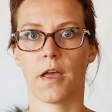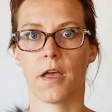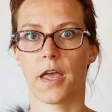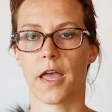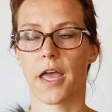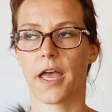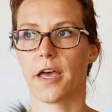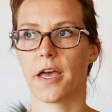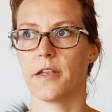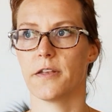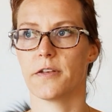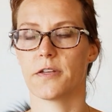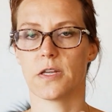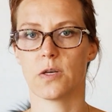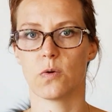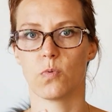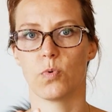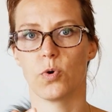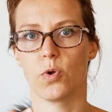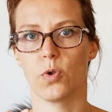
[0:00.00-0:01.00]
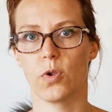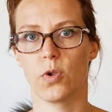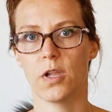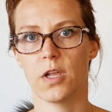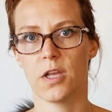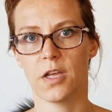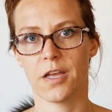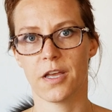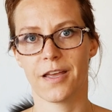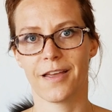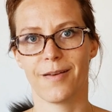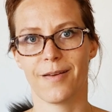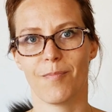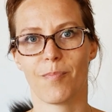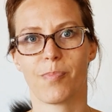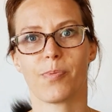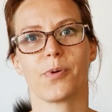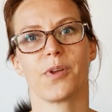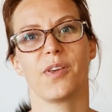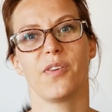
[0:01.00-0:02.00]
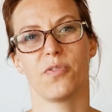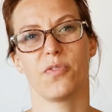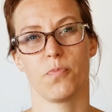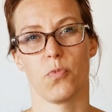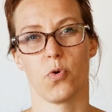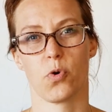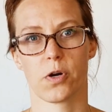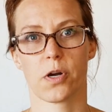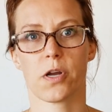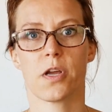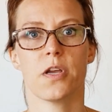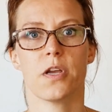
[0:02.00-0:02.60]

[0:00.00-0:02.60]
and it will breathe more.